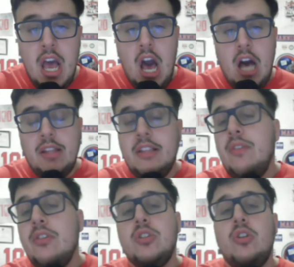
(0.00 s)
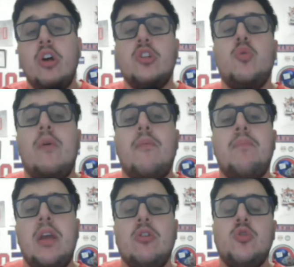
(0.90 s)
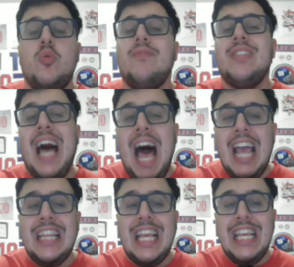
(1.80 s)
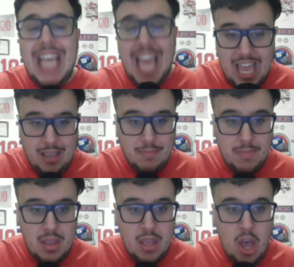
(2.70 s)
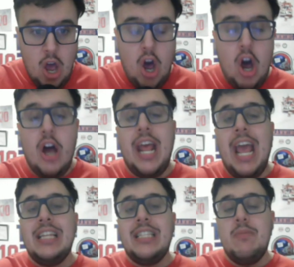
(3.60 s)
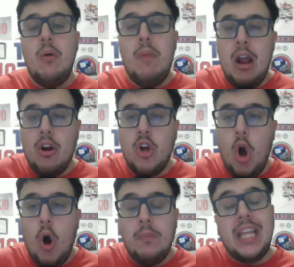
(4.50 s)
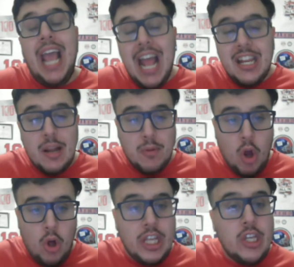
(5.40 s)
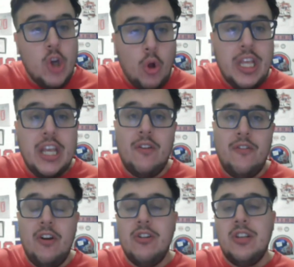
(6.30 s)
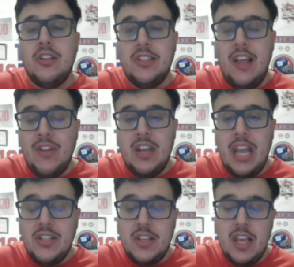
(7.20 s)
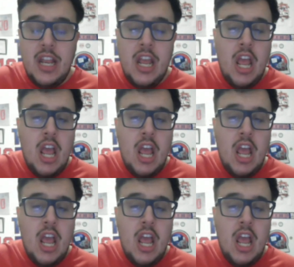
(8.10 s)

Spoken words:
The Devils look to have appeared to have tied the game on a Timo Meyer goal, but they ended up calling goalie interference on Stefan Nason.